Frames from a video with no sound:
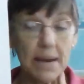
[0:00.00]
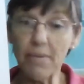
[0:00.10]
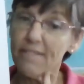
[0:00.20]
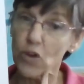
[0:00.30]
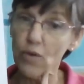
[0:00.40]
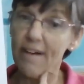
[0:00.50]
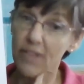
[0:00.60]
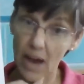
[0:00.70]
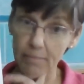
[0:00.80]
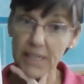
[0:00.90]
some of you
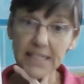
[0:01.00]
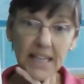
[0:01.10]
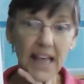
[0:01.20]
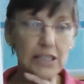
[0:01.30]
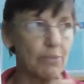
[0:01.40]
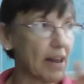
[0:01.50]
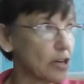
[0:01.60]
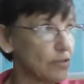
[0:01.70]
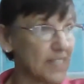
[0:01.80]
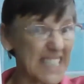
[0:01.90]
have come into the classroom
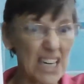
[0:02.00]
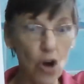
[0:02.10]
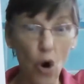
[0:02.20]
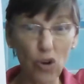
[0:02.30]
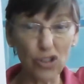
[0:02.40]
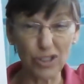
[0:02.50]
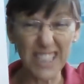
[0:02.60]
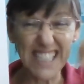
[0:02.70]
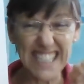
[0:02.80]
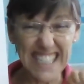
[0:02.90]
and you've seen all your
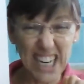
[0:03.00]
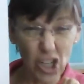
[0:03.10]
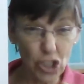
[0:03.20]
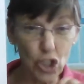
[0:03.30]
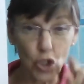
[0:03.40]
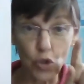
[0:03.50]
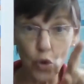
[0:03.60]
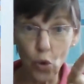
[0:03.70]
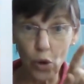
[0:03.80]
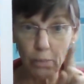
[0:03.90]
stickers,
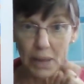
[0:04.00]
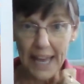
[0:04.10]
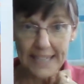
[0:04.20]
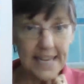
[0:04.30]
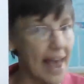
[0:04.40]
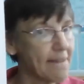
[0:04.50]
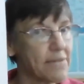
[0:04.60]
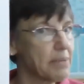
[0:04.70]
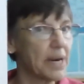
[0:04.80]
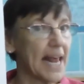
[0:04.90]
your place.
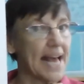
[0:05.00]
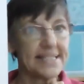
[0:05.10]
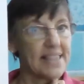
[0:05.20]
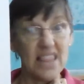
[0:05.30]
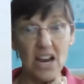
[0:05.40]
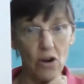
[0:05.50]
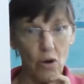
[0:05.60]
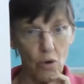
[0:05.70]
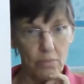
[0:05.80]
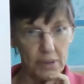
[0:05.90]
Everybody has
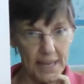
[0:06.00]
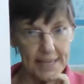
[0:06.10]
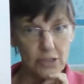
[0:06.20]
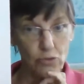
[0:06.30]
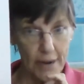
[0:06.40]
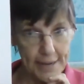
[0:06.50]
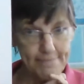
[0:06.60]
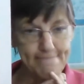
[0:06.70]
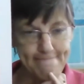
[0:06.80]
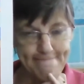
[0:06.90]
their own place,
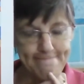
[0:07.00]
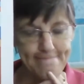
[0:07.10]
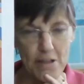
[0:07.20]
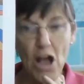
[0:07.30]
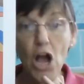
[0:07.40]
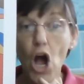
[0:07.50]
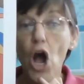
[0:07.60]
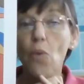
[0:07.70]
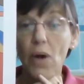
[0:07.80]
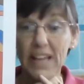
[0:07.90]
right?
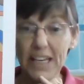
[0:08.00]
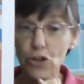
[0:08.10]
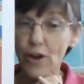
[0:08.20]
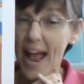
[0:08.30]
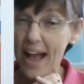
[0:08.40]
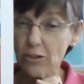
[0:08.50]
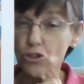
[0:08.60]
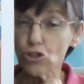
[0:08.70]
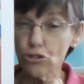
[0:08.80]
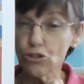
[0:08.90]
Well, in your
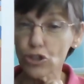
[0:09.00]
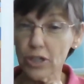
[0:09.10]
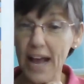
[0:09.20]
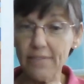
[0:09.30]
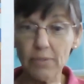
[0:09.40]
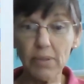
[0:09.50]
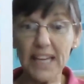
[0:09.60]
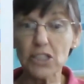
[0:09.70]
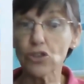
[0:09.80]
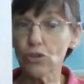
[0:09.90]
house, you should have a
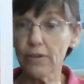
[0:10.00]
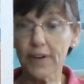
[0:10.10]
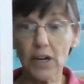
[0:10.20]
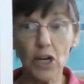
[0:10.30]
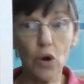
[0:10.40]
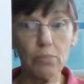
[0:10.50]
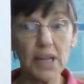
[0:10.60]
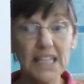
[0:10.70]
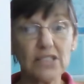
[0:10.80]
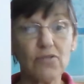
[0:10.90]
place, your very own
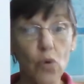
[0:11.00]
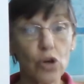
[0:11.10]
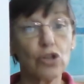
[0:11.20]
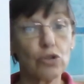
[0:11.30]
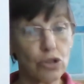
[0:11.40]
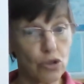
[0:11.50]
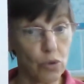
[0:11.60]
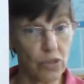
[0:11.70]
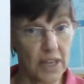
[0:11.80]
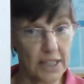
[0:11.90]
place for your
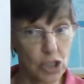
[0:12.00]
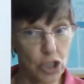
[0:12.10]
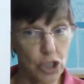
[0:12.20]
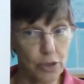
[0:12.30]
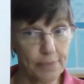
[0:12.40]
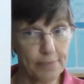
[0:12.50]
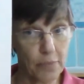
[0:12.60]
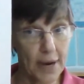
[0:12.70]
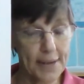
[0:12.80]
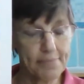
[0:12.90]
school things too,
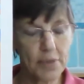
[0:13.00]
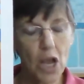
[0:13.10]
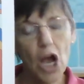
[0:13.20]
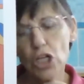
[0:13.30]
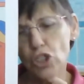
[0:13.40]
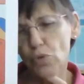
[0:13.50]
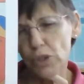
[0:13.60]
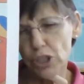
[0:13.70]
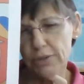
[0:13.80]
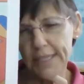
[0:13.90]
right? So
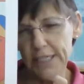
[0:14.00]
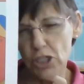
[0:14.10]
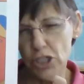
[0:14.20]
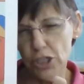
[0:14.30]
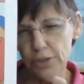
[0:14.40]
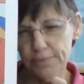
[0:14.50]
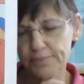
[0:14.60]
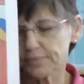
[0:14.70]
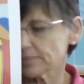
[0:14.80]
what do you need to do?